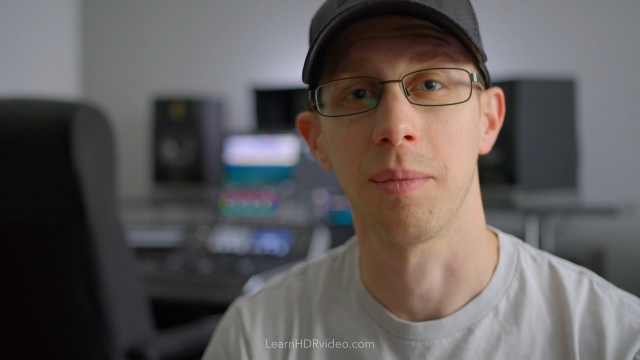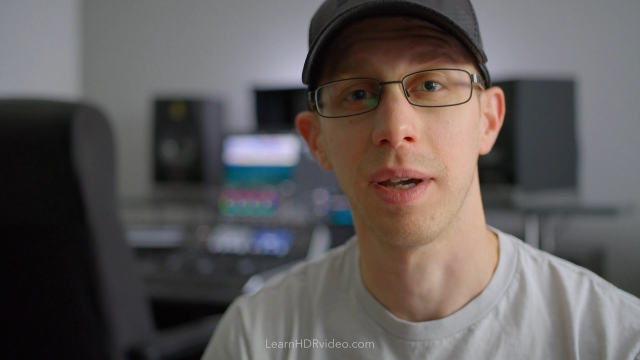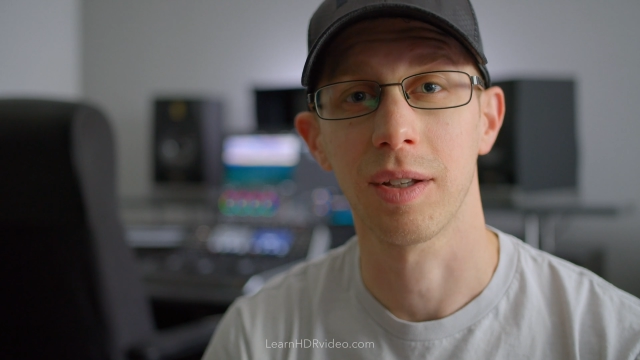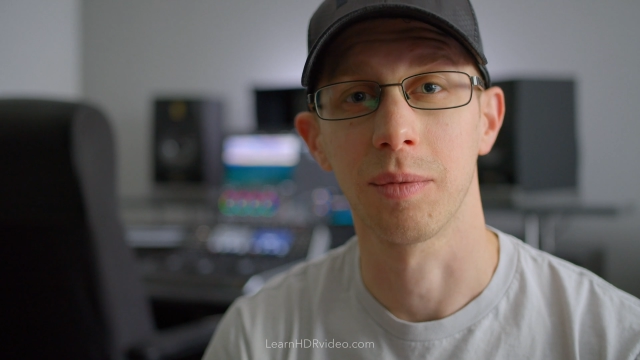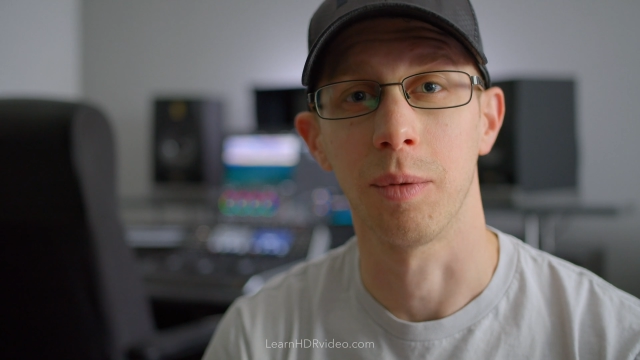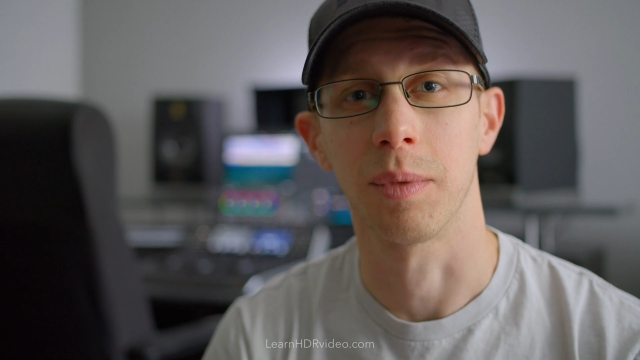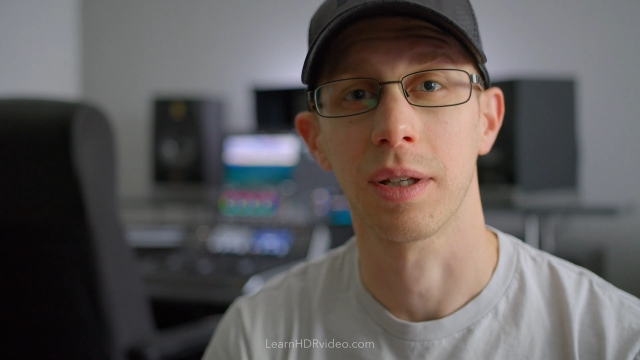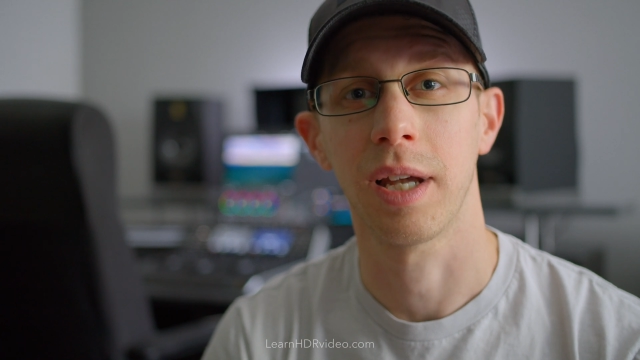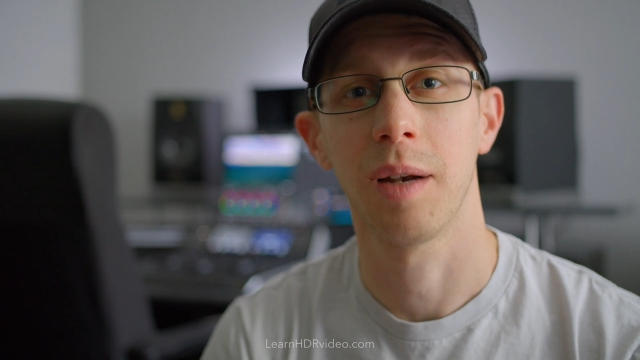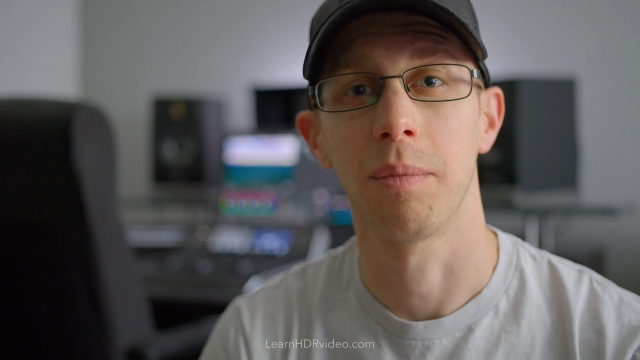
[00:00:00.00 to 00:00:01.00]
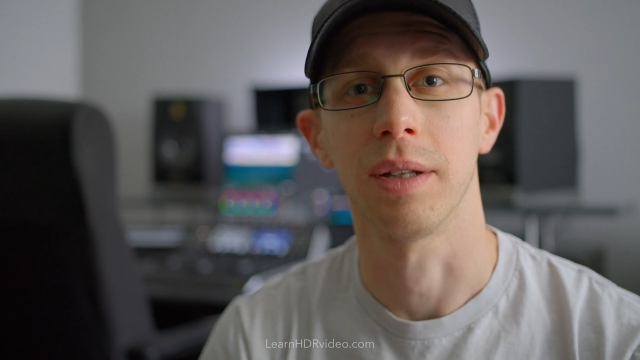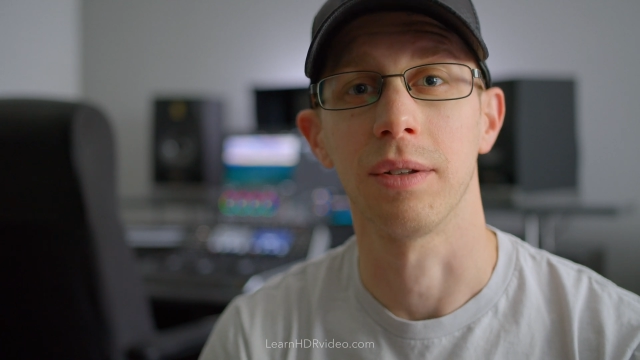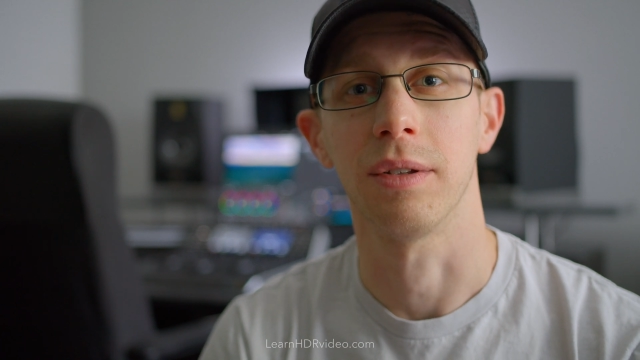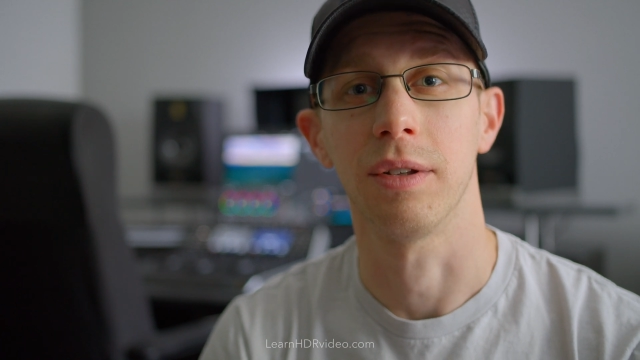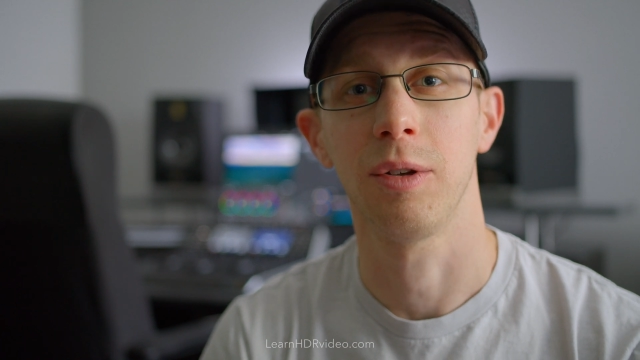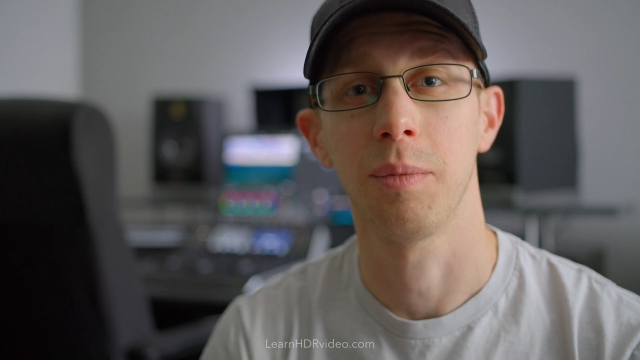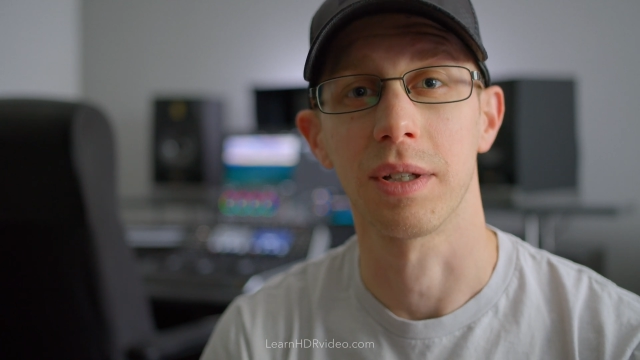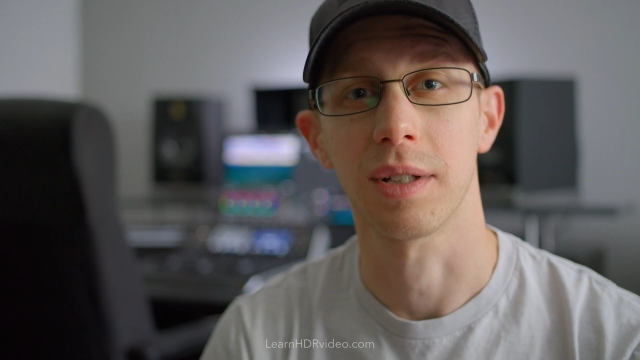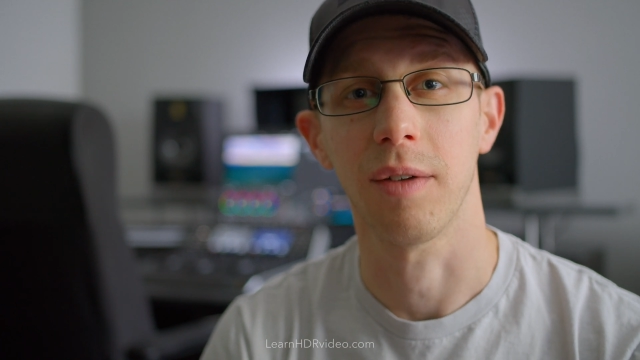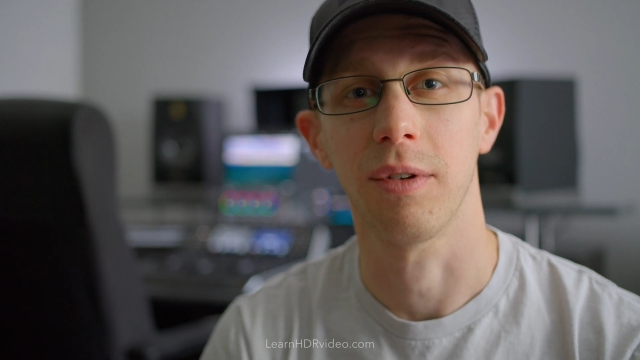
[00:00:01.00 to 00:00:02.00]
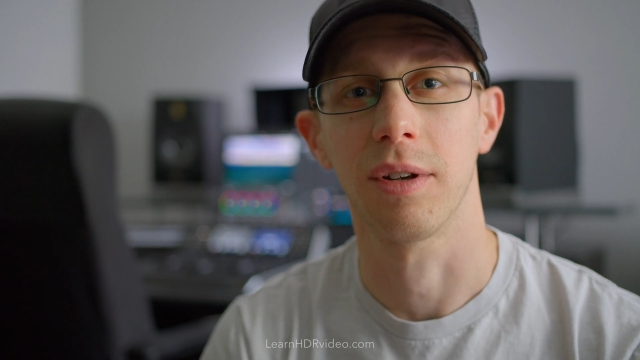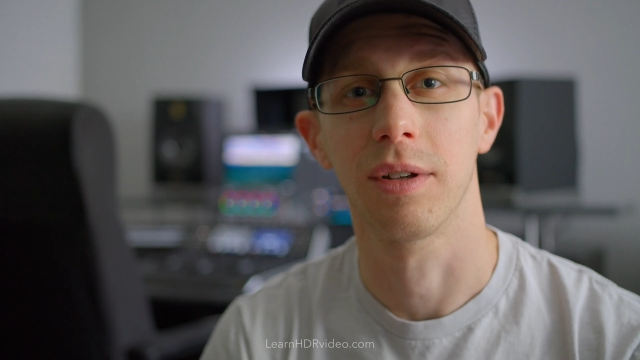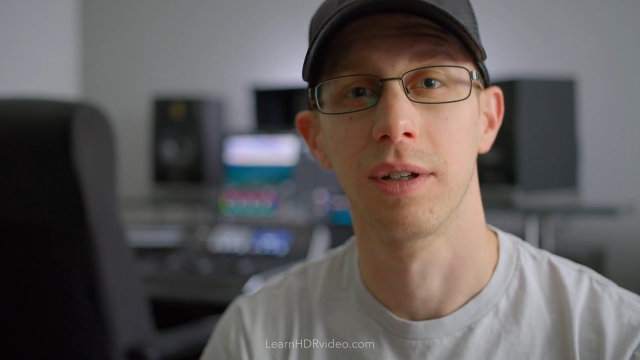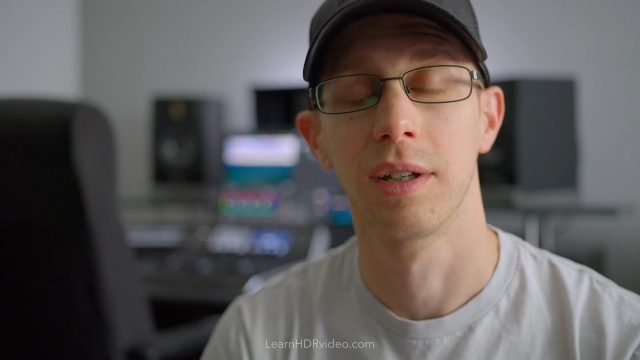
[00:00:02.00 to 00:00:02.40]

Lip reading: maximum calibrated luminance level,